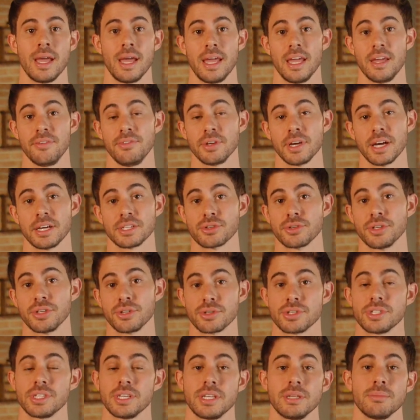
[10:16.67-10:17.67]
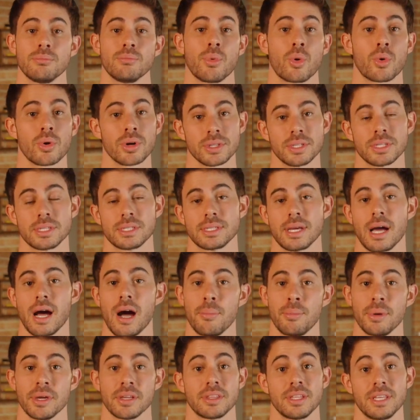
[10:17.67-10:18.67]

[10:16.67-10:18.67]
If you guys are interested more in this topic,